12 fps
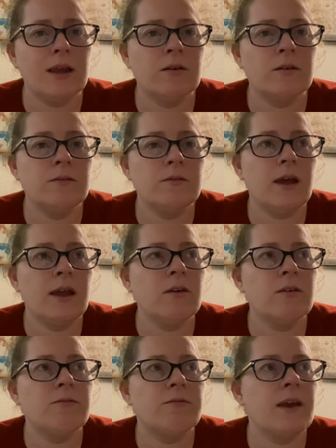
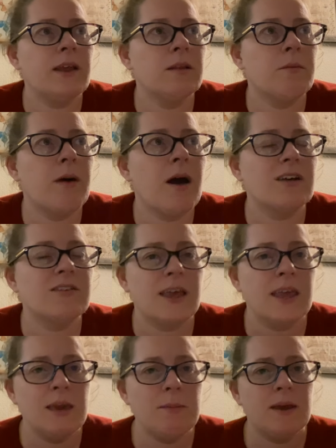couldn't find the box. I
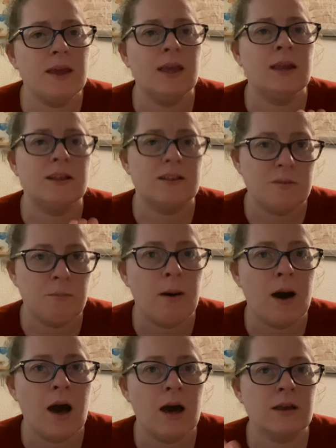keep it in its
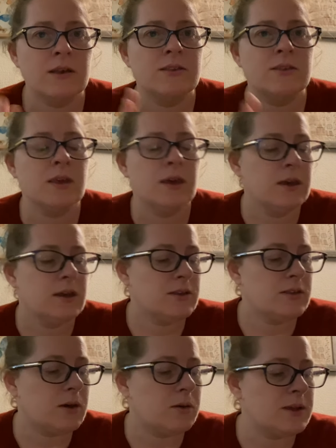box,
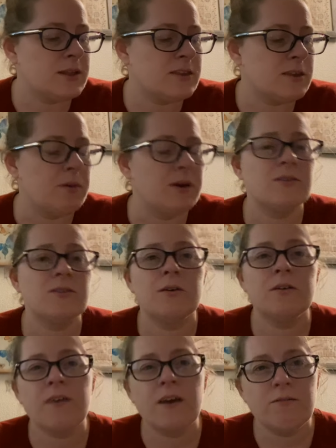so it's somewhere. So
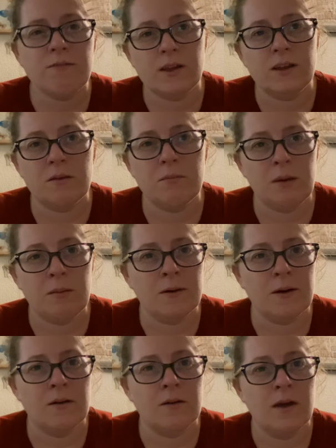if I find it, maybe
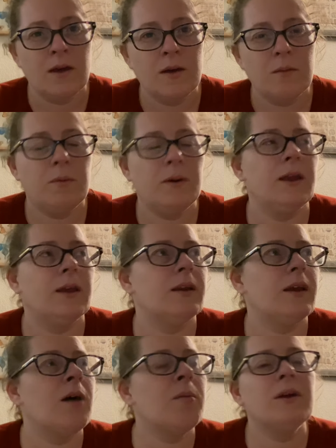I'll bring
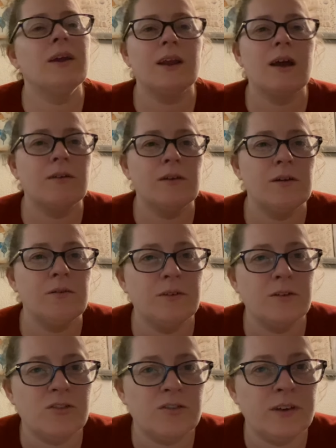it out in a
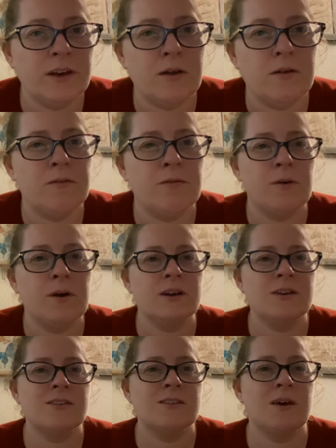future video. Of
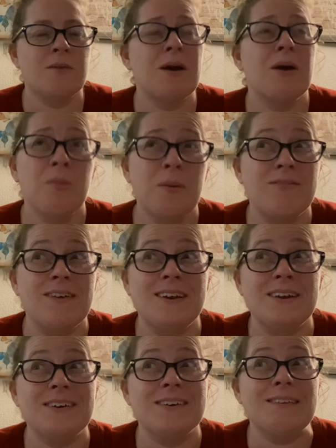course, I hope I find
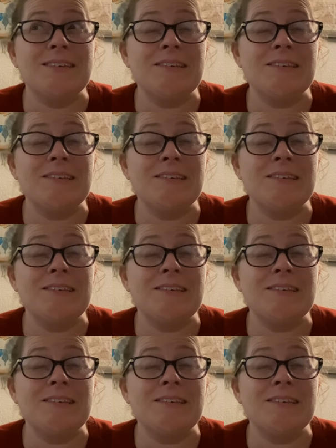it, because